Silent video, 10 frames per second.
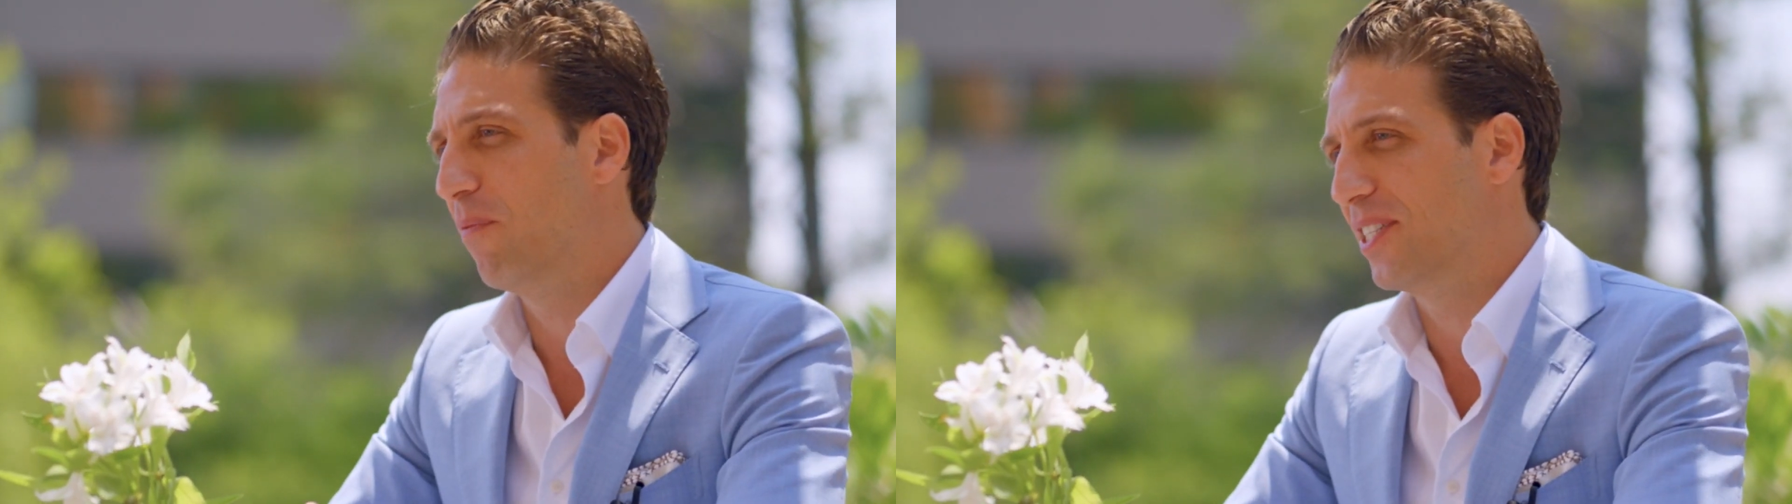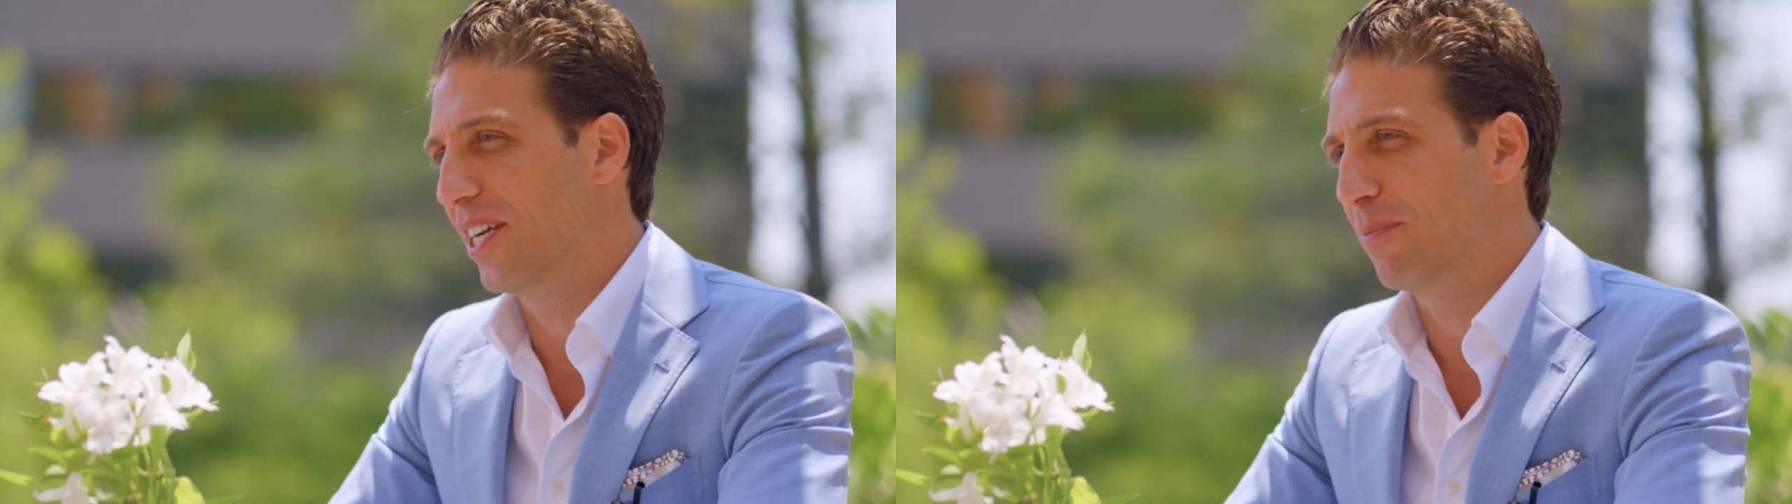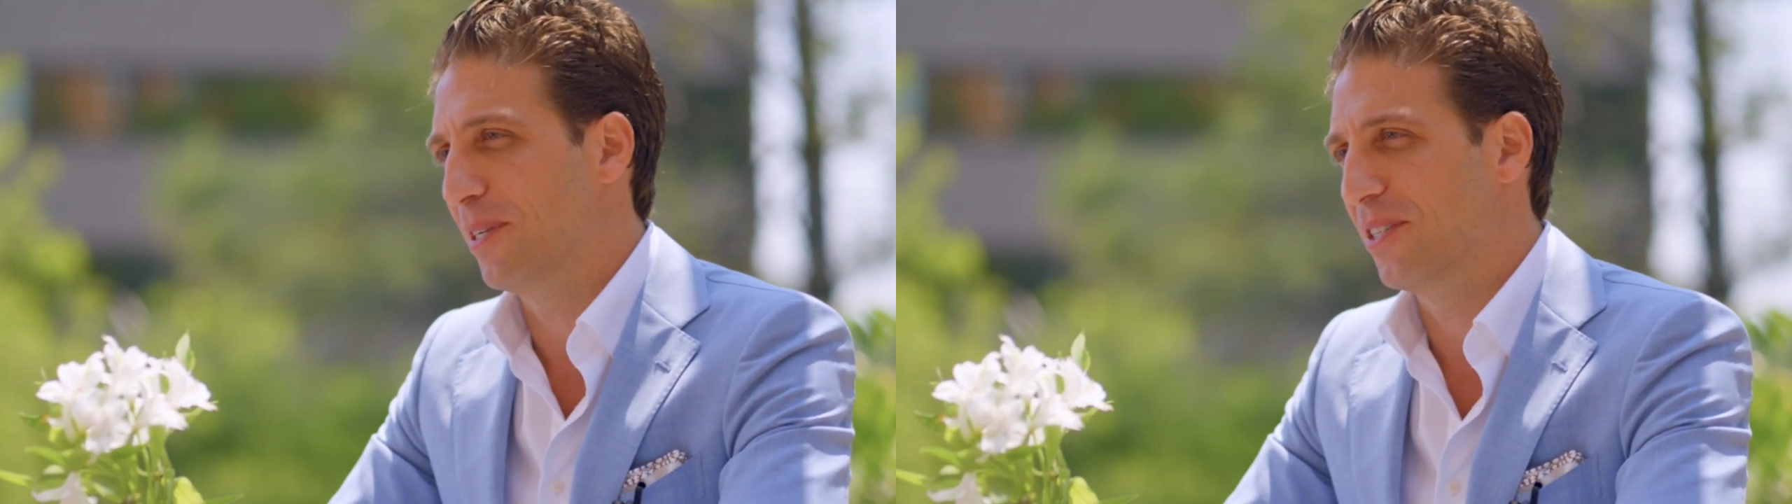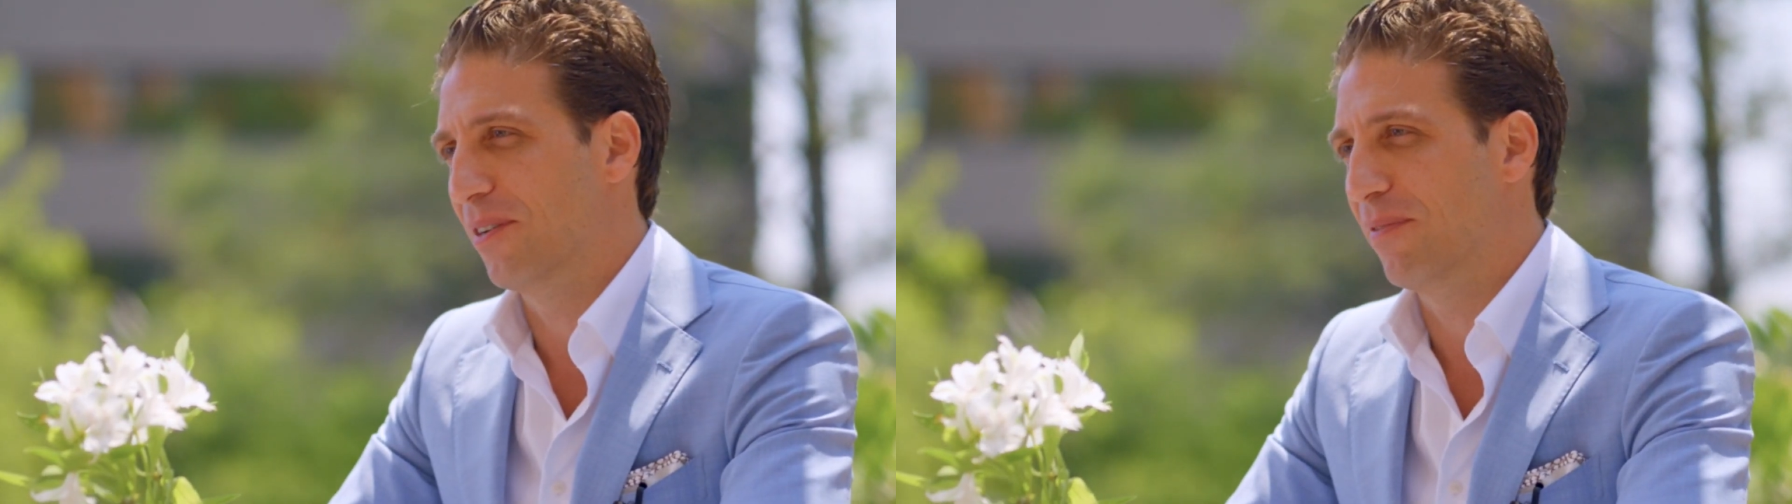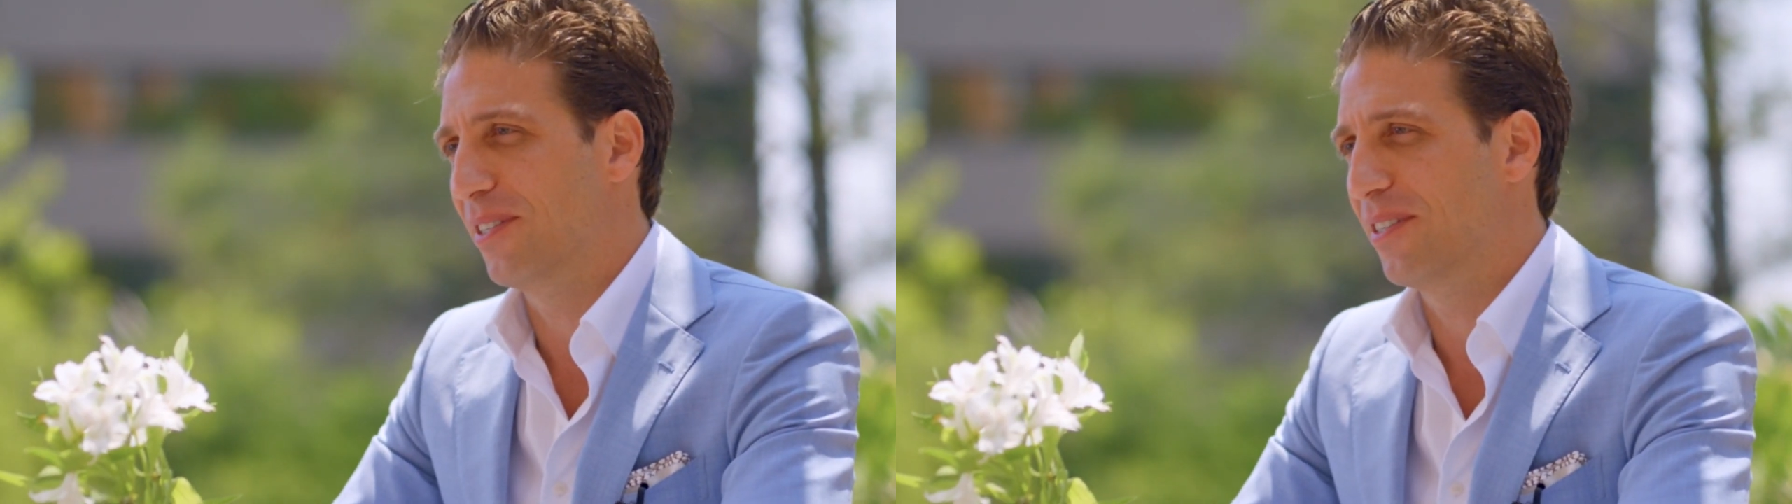vasectomy
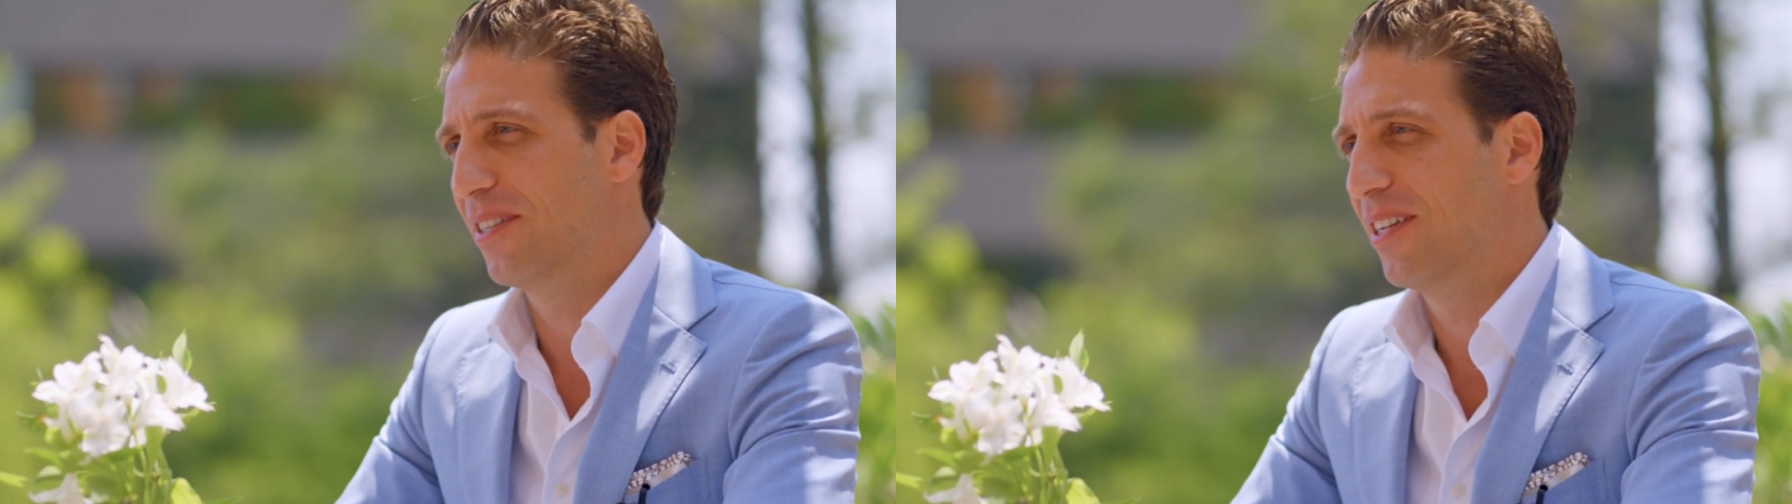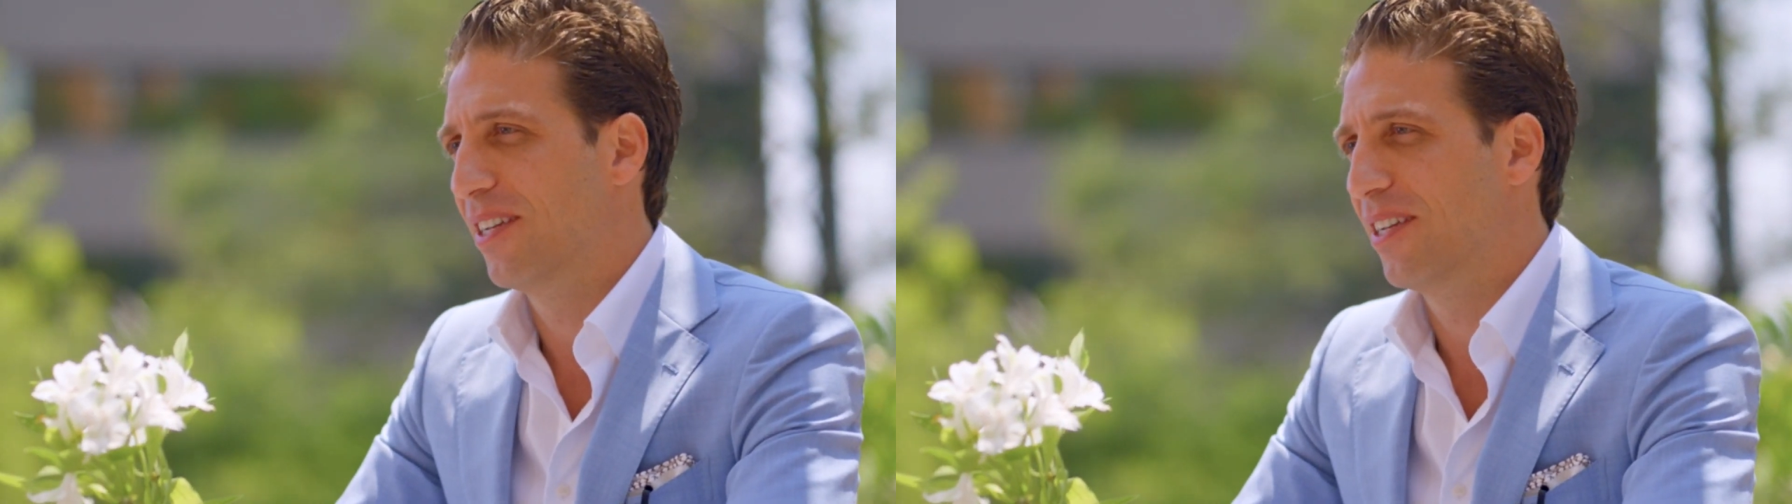service.